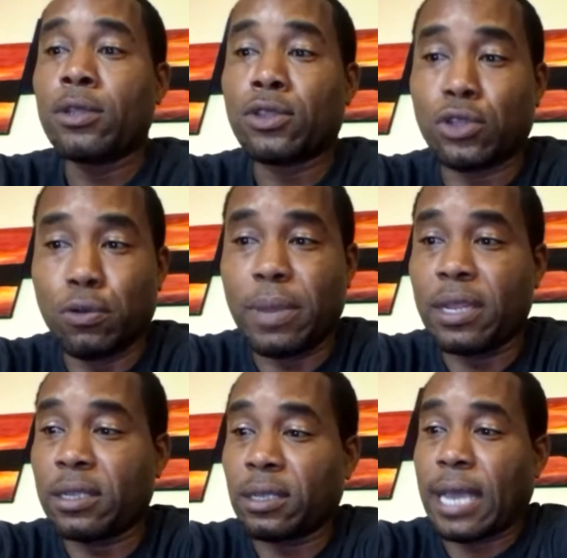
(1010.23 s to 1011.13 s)
Two
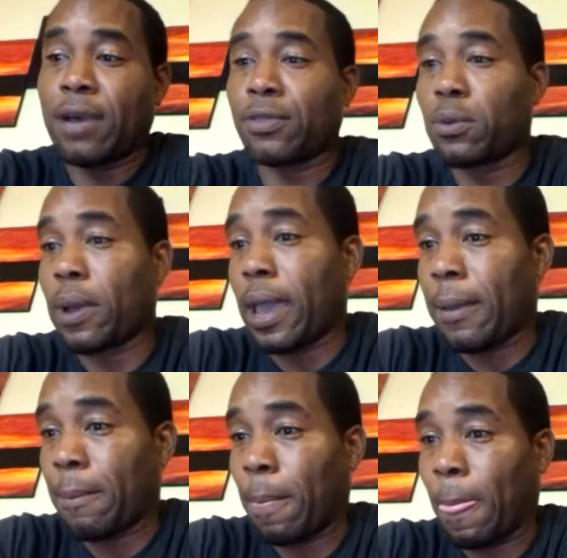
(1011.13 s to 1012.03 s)
minutes is out the way.
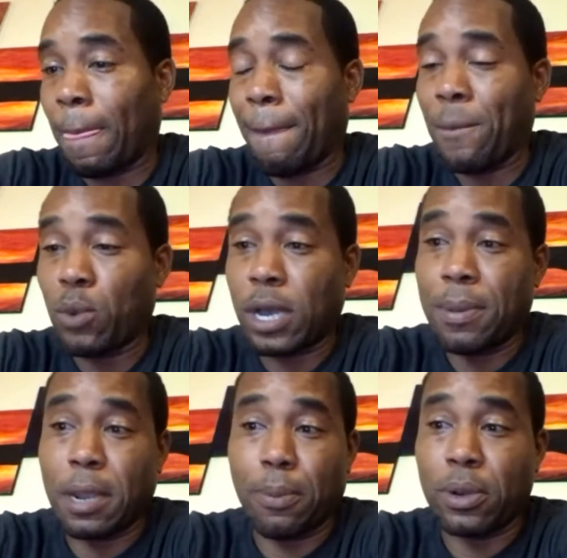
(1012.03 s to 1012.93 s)
We're
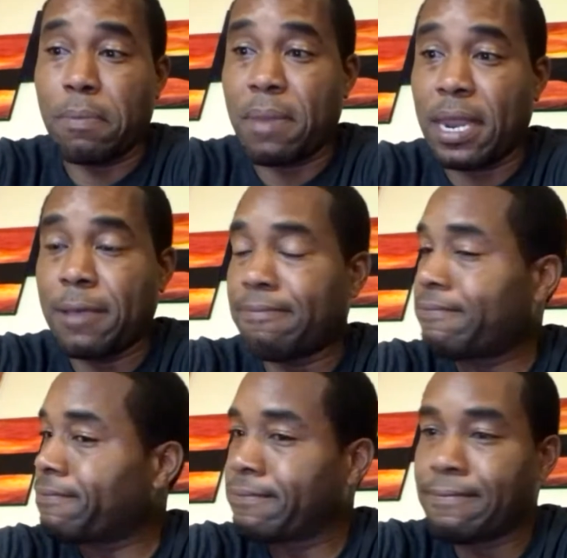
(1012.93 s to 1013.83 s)
coming up on a minute.
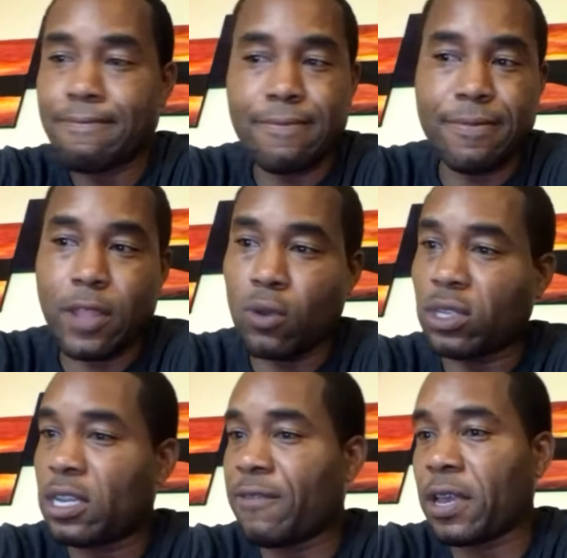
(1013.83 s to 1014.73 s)
No
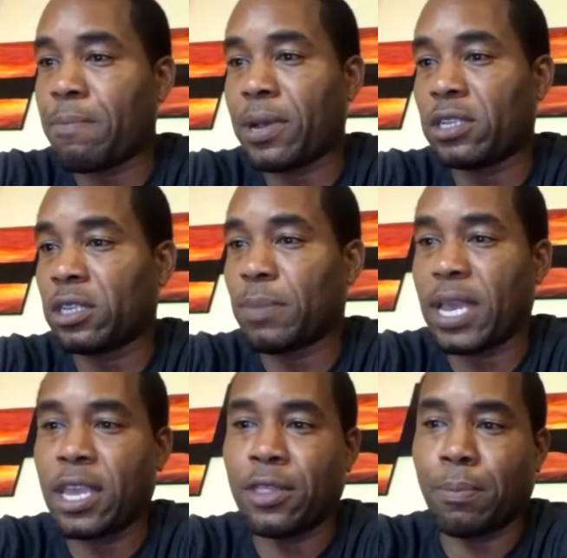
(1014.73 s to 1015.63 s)
significant punches by
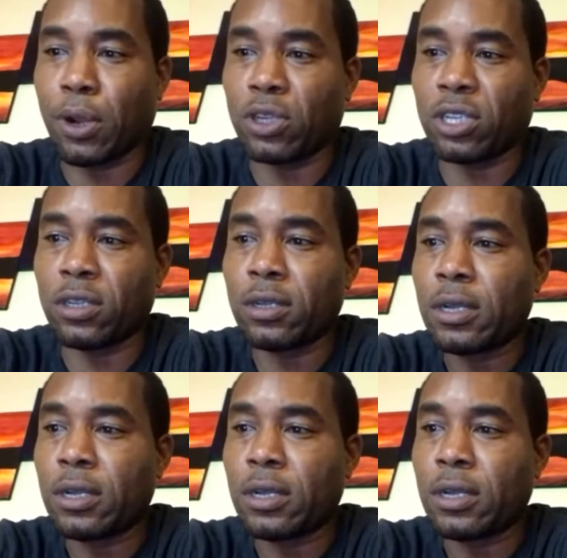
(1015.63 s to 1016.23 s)
either person